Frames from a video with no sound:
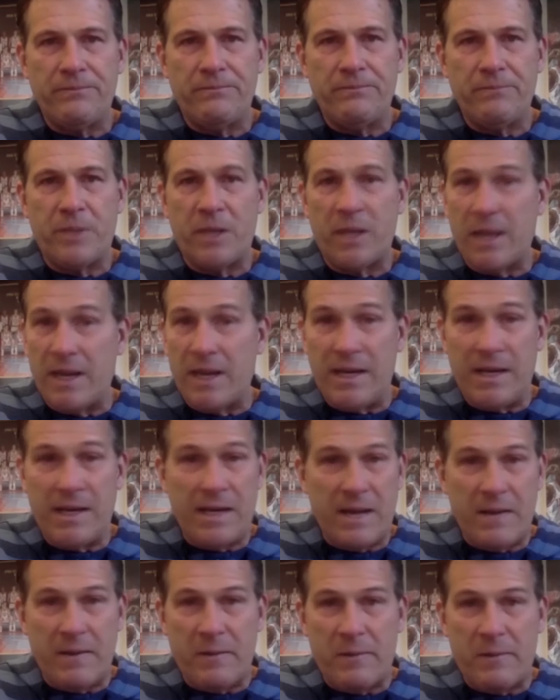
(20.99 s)
playing the
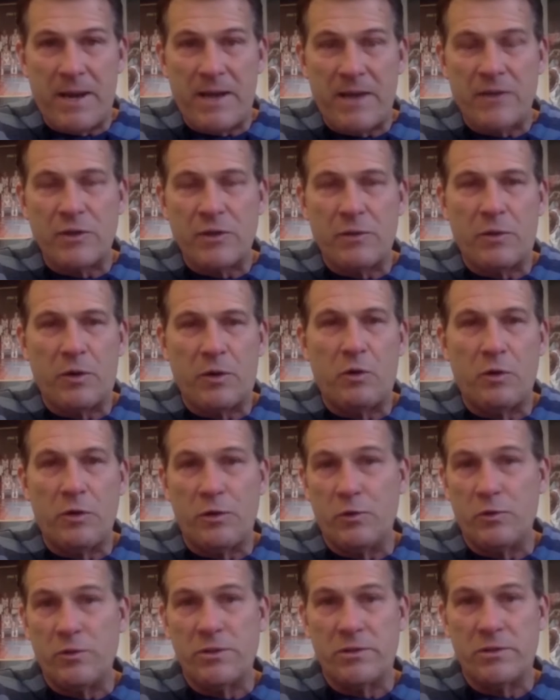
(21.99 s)
game of basketball,
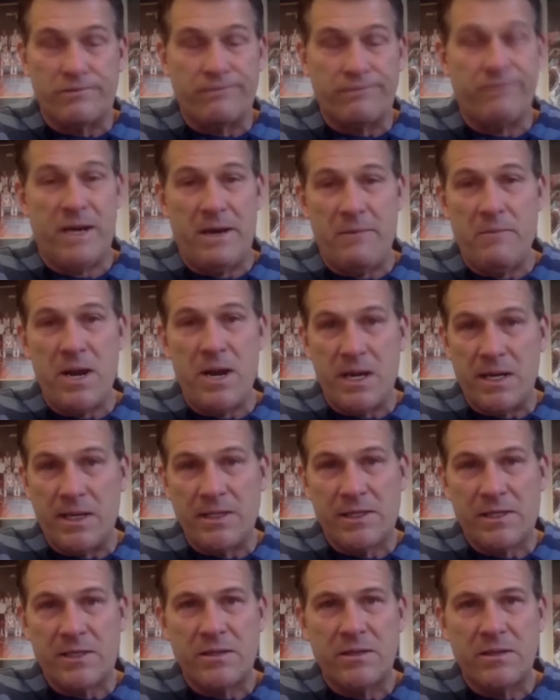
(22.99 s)
which was
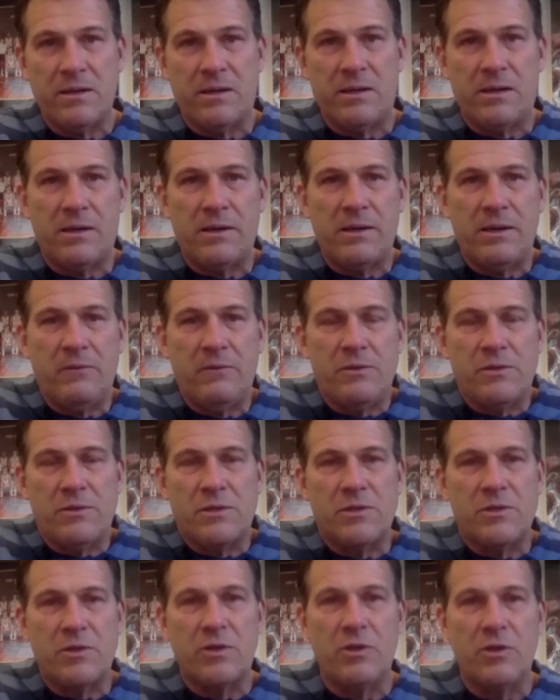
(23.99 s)
immense. He was
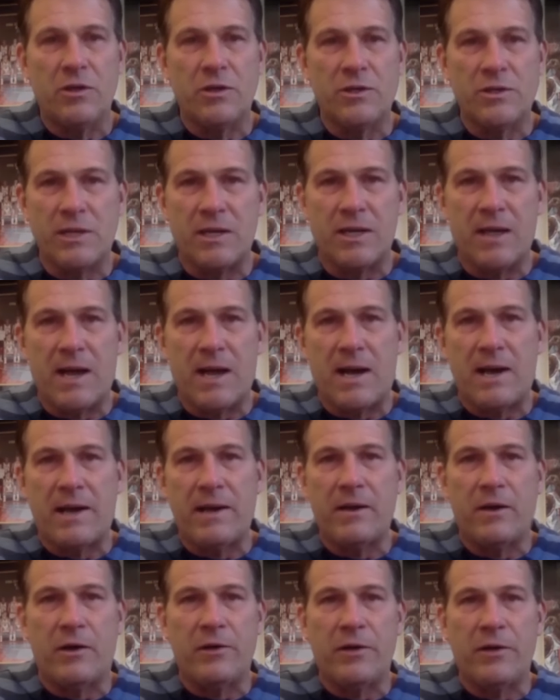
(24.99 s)
as good as it
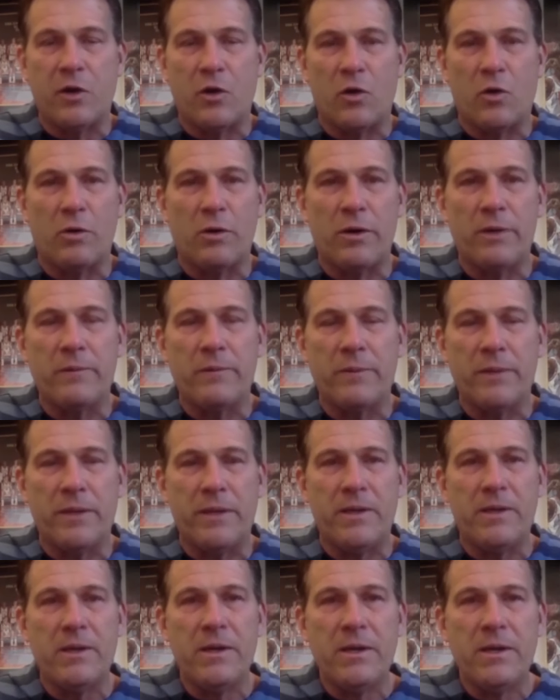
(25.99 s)
got on the court.
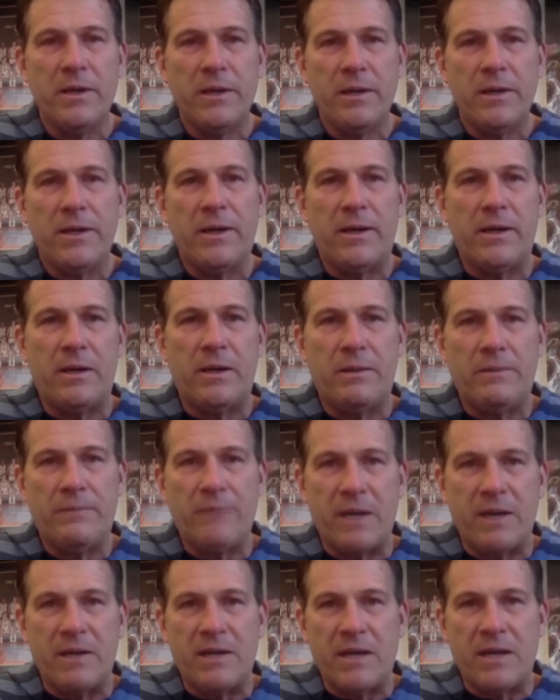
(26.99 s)
But
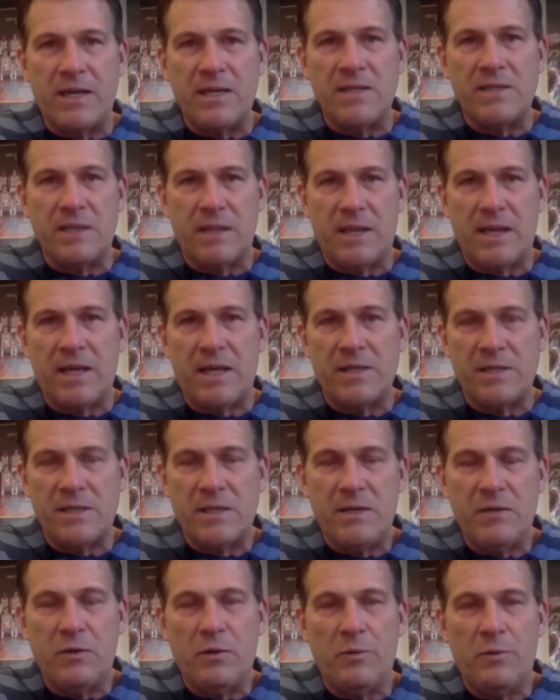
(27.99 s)
I think his
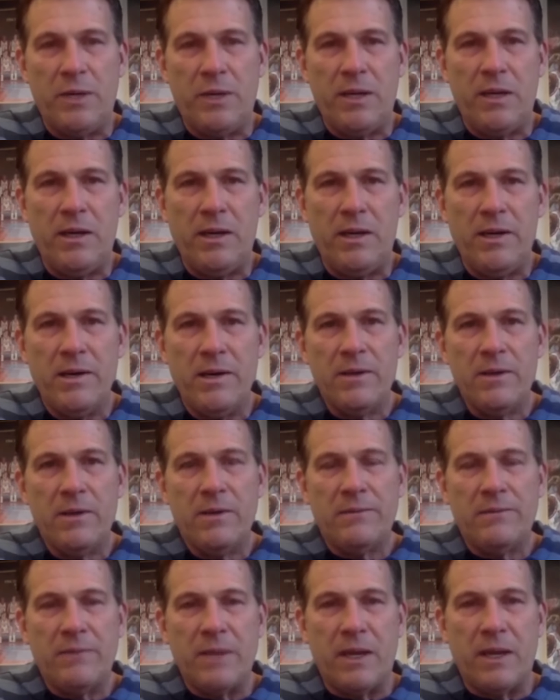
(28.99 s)
legacy will be
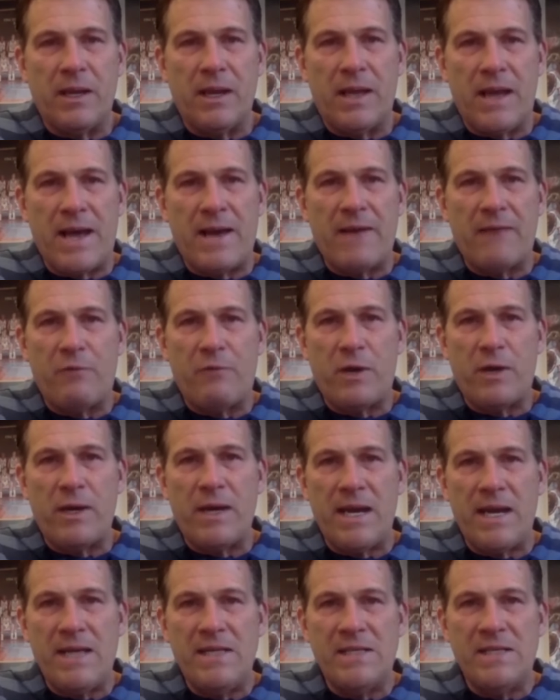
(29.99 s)
a lot of what
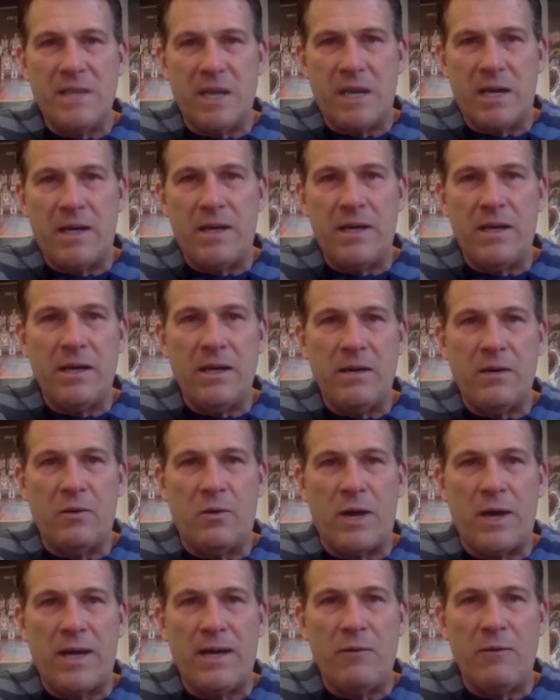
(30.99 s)
he's done,
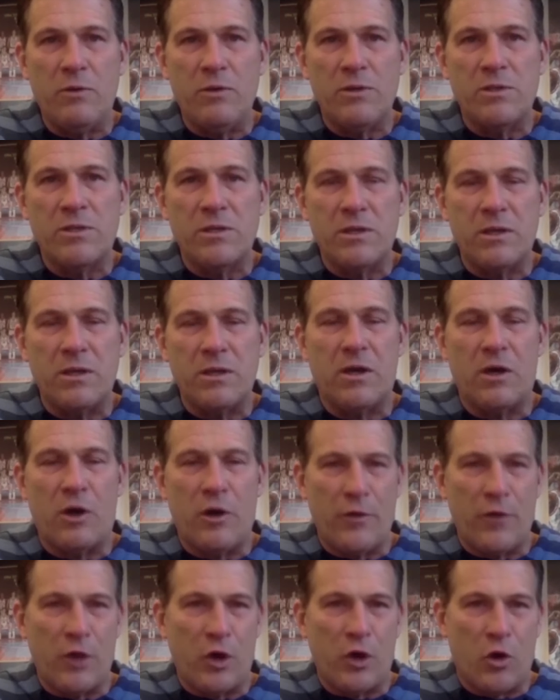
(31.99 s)
why he was
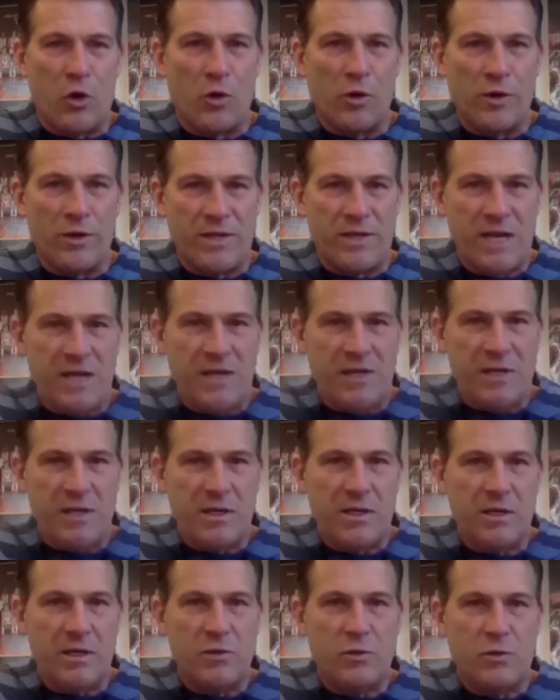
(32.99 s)
on the court
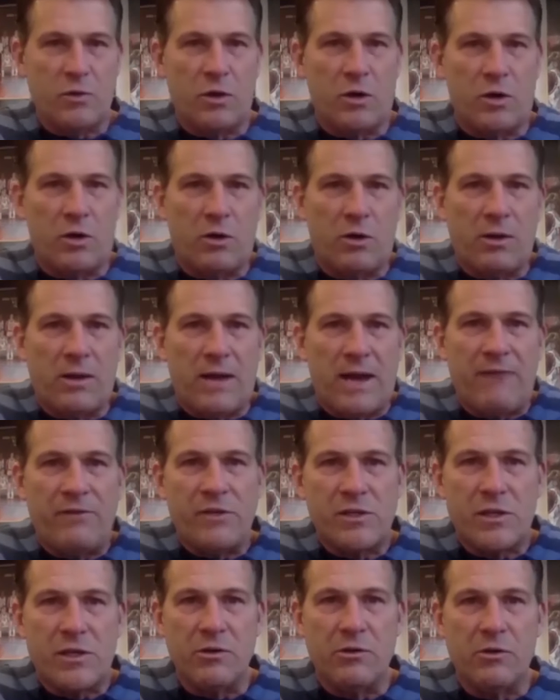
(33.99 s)
teaching us, were all life
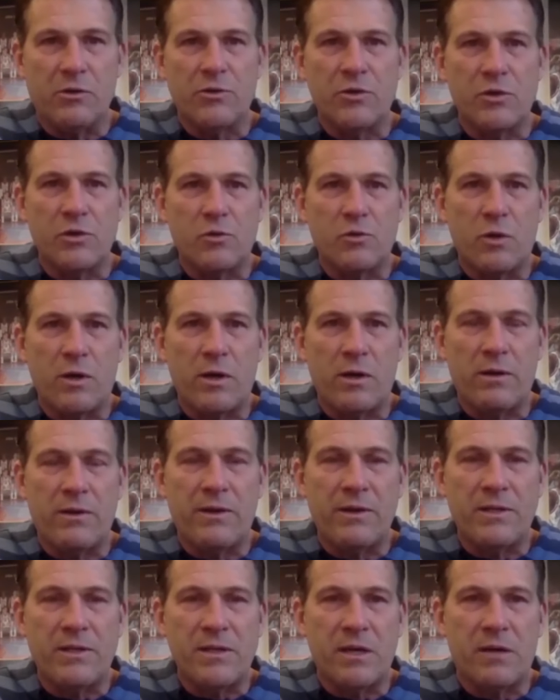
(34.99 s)
skills as well
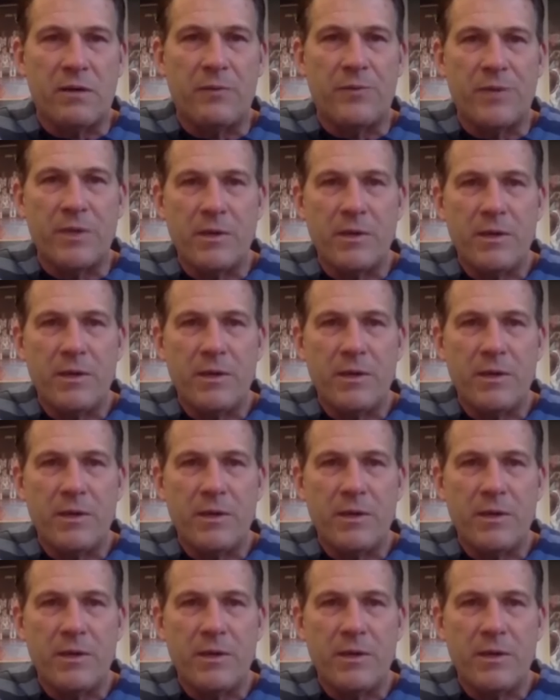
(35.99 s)
that's helped